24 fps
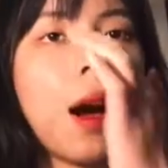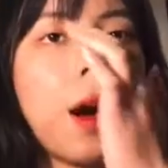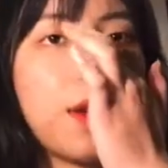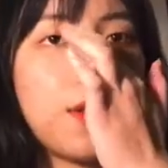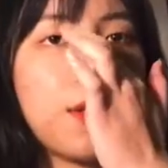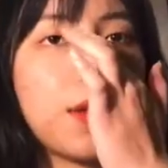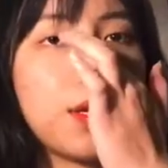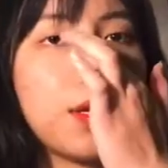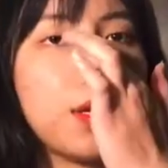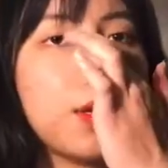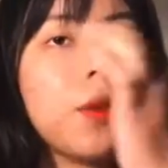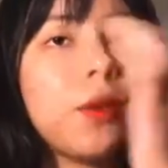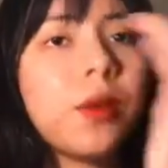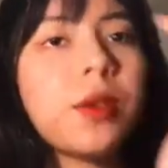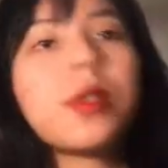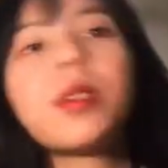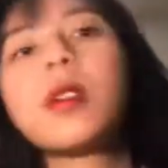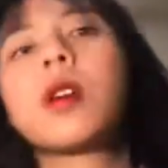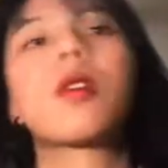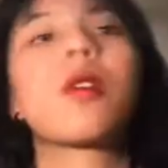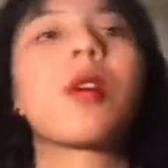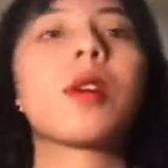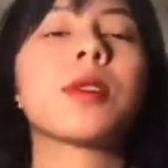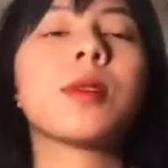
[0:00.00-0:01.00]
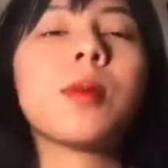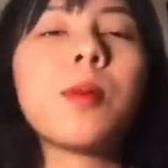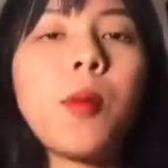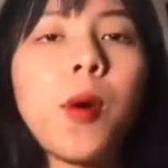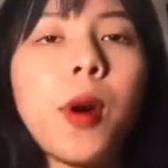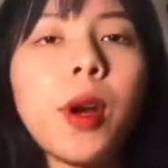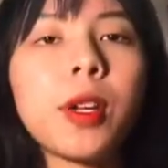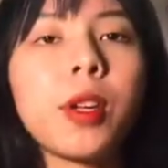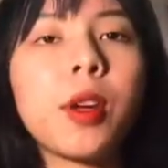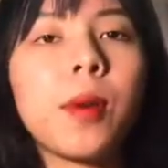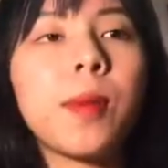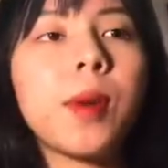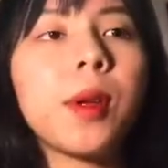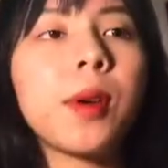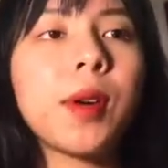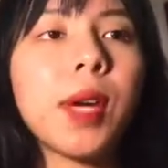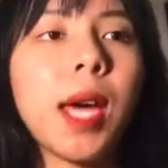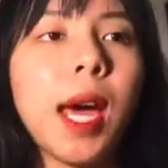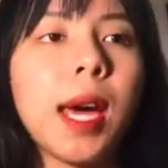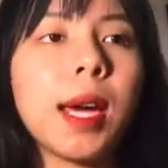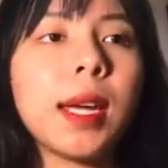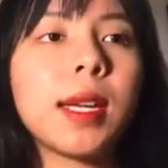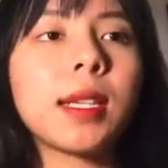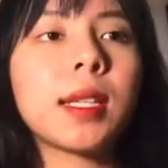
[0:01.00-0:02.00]
The neurons across the brain
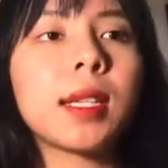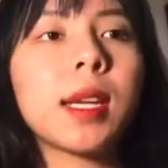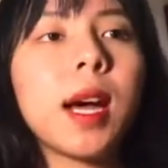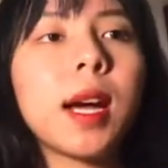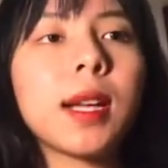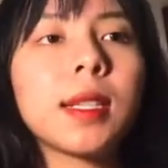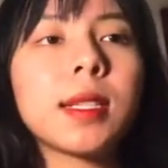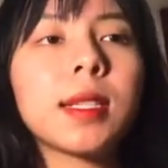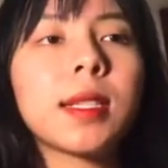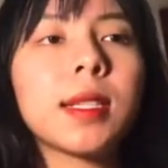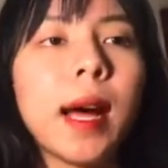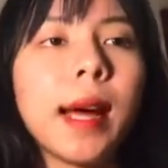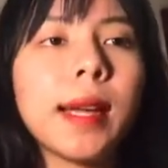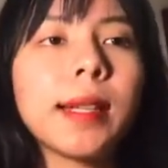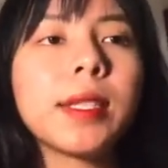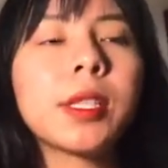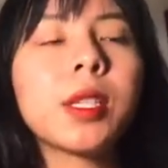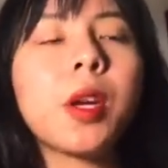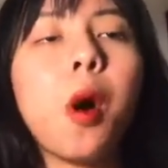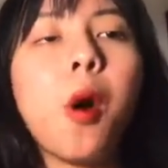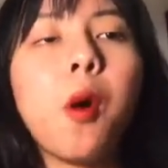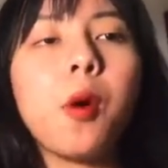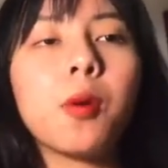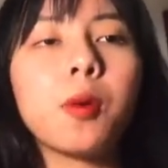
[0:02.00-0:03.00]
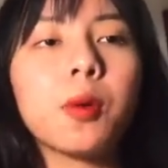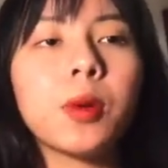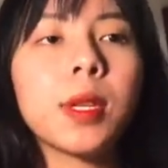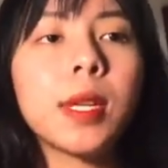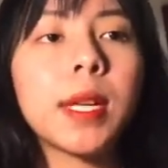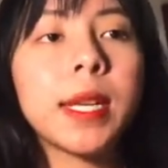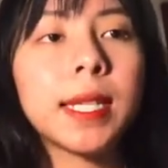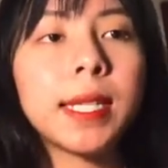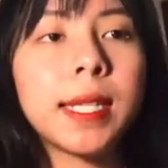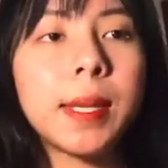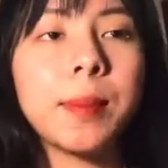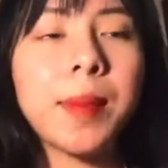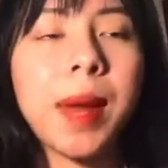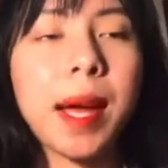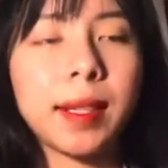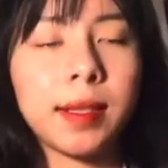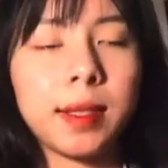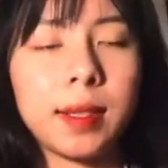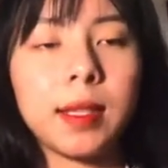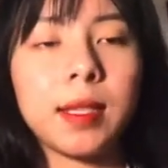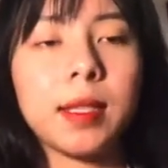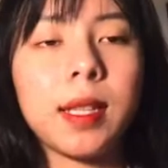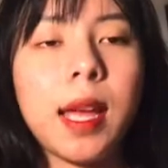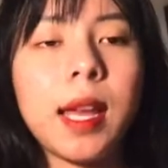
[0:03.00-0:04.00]
communicate at sites called
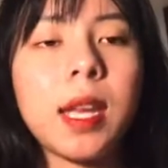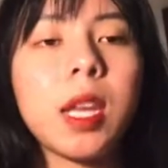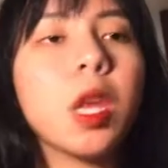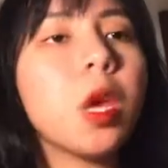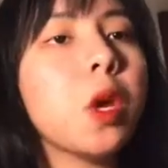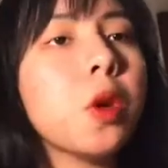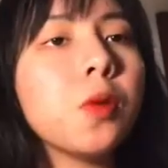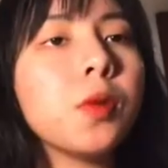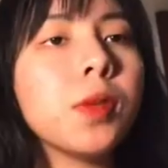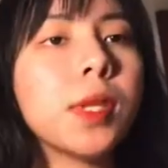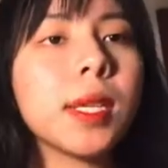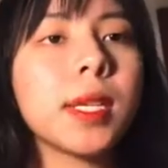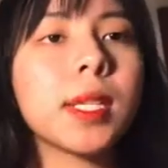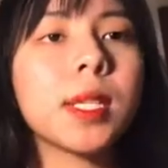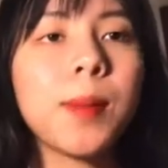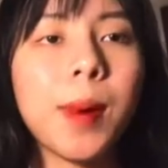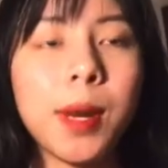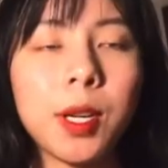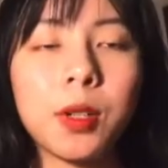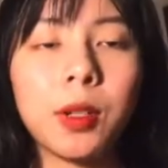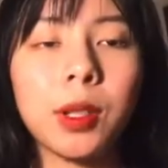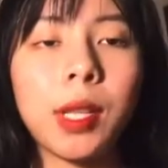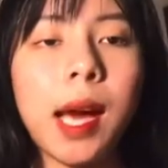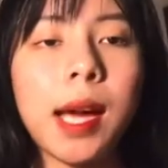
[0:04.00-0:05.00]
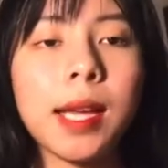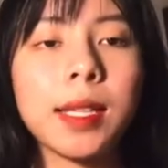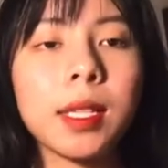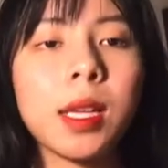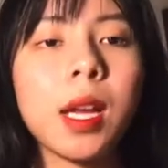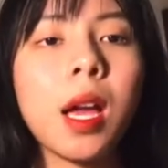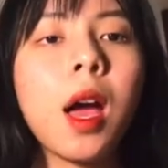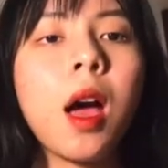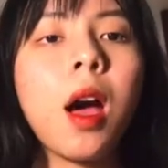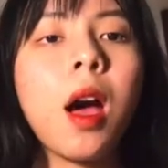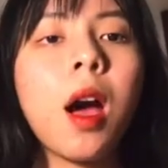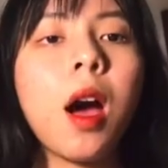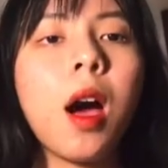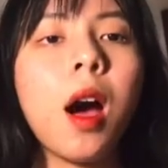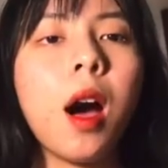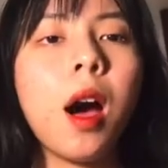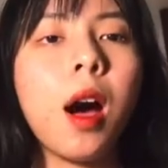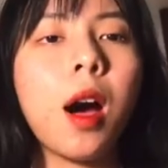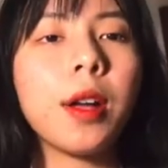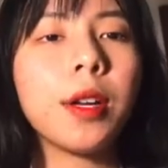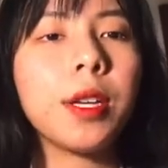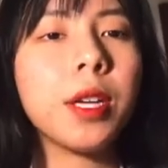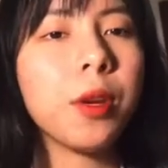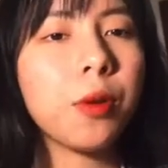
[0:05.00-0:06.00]
synapses and using specialized
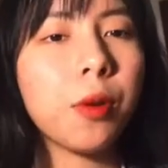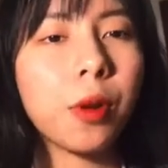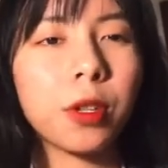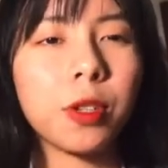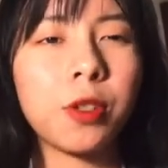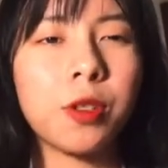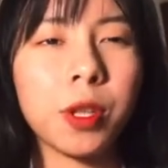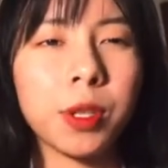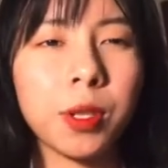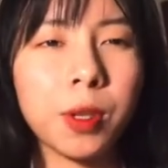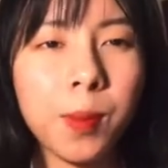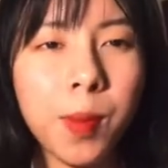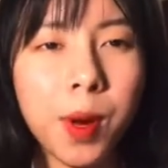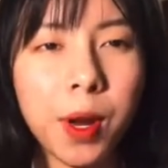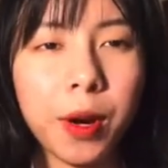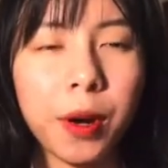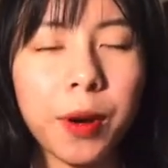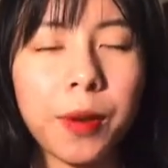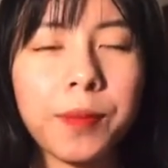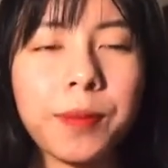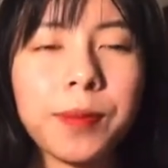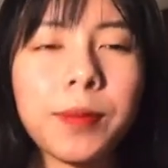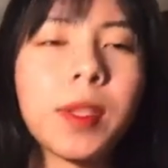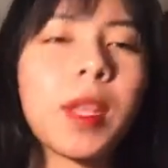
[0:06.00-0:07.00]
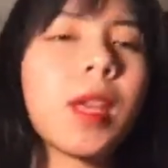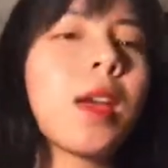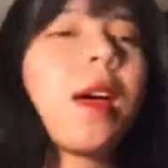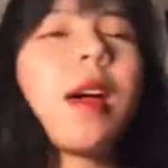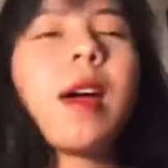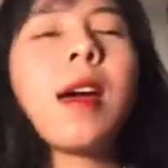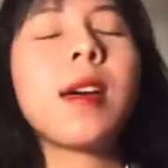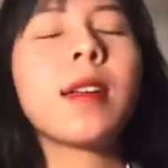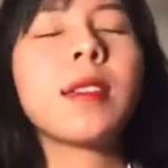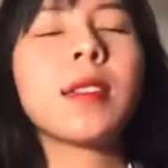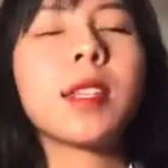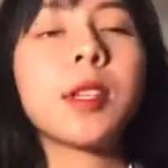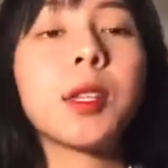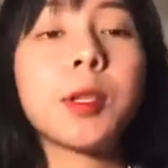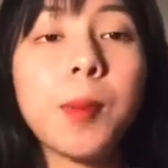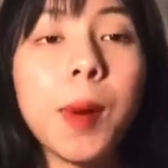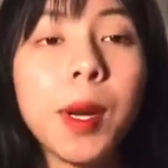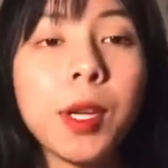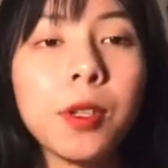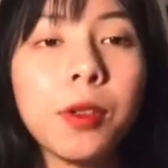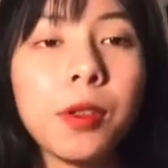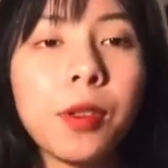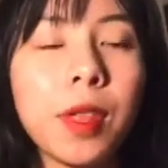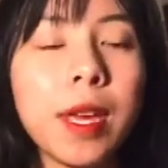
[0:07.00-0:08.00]
neuron transmitter. The
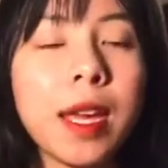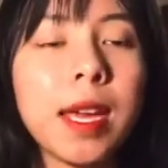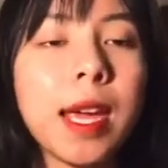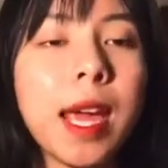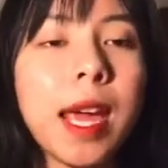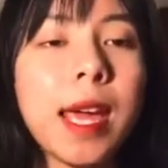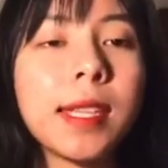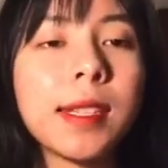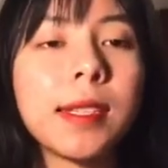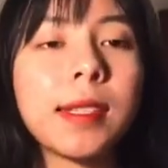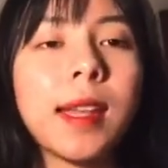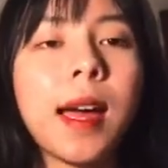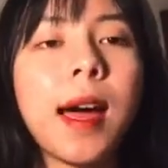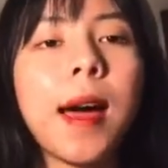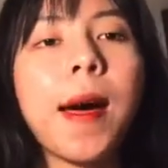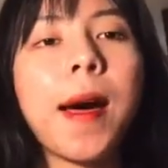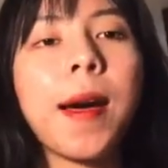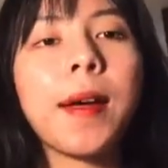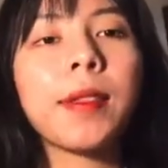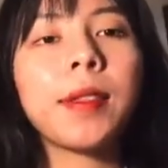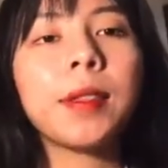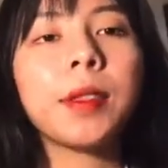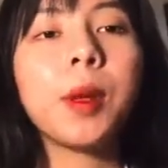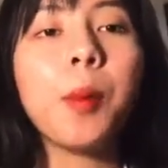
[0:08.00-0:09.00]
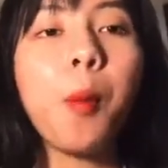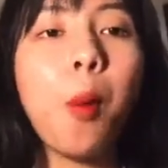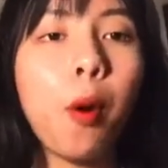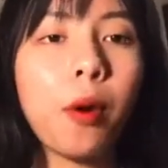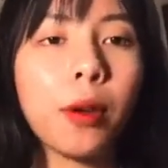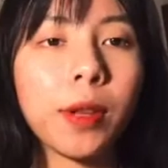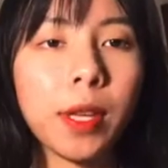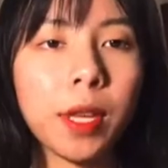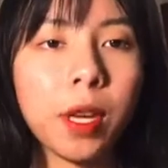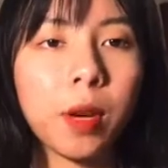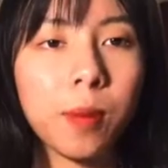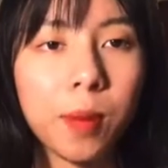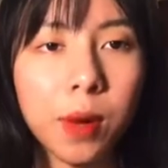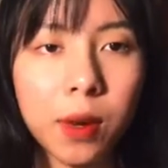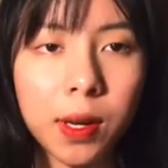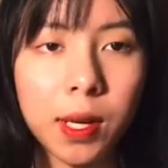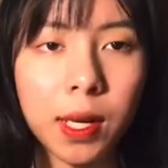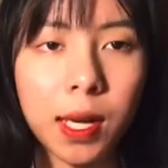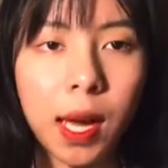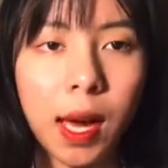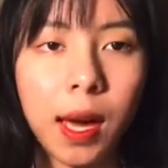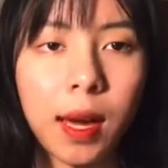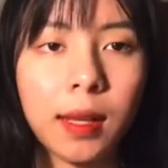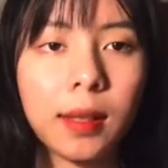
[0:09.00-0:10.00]
special thing is that the more they
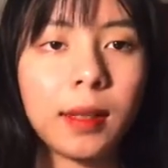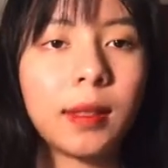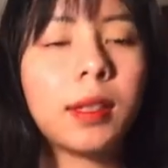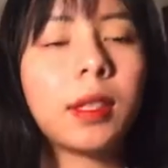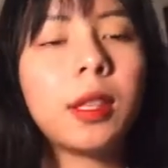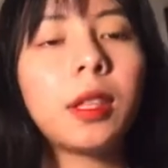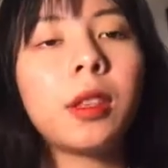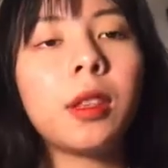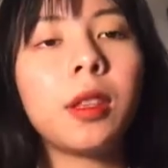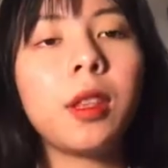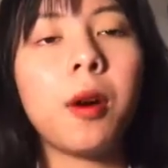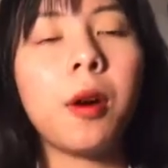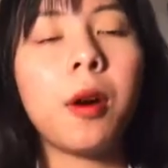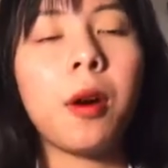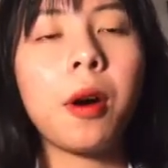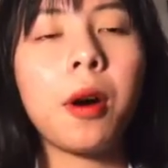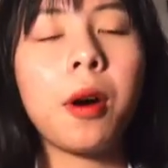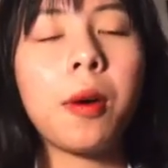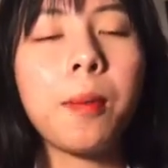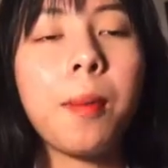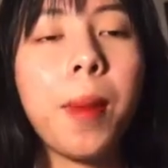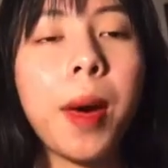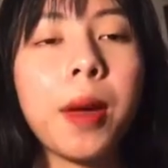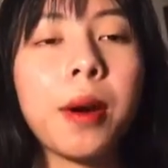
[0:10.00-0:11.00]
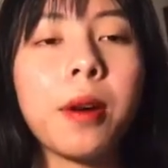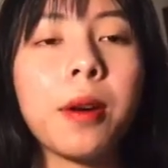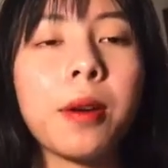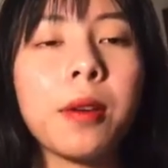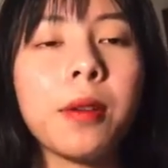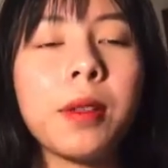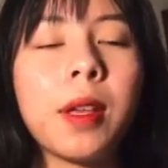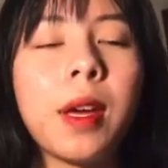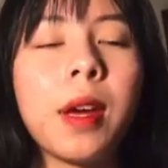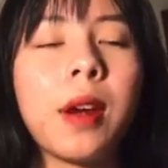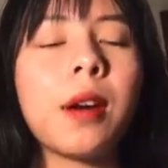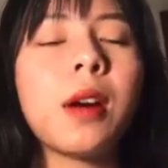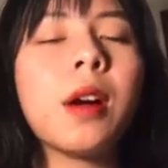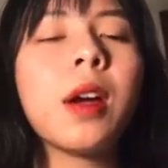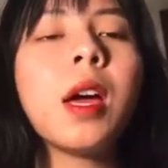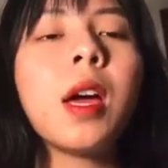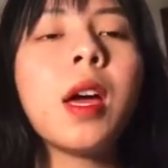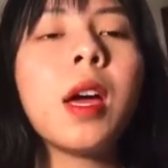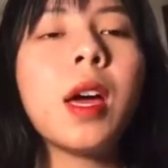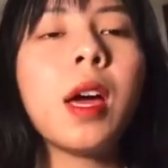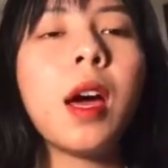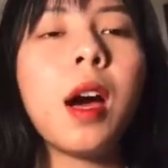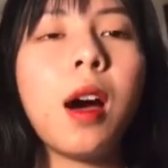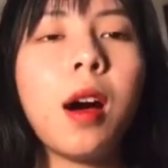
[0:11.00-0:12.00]
communicate, the better their
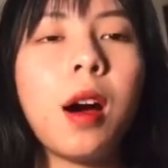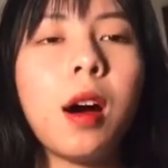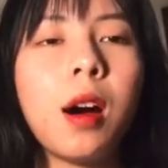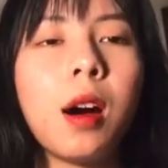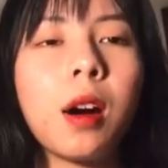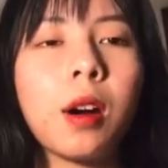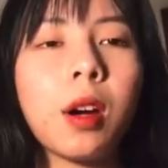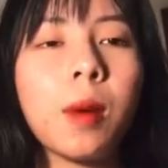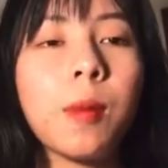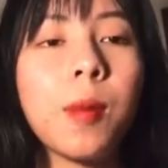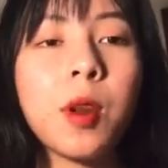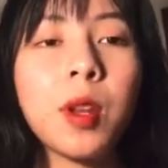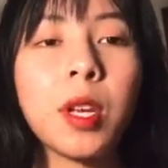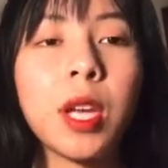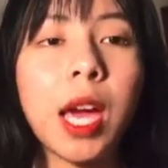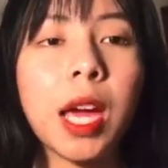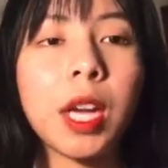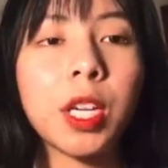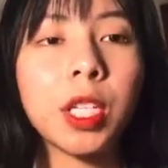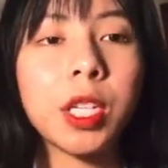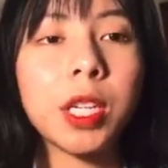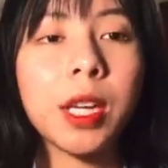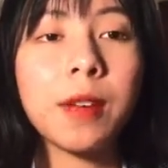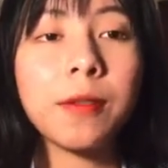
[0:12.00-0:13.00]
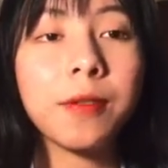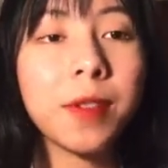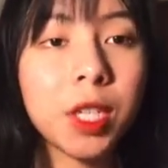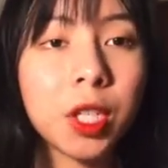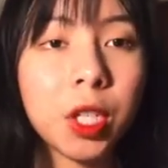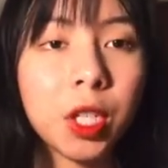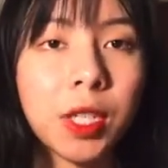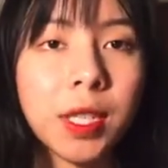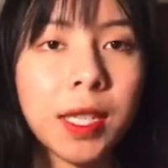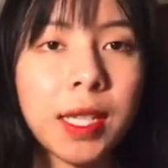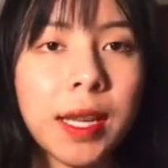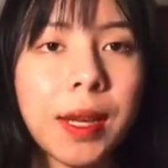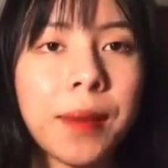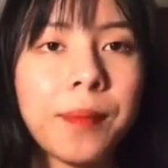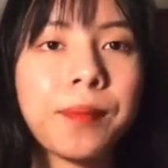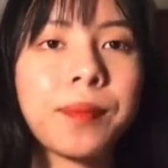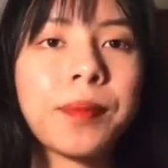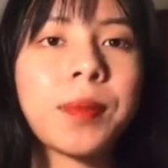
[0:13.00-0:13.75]
communication efficiency.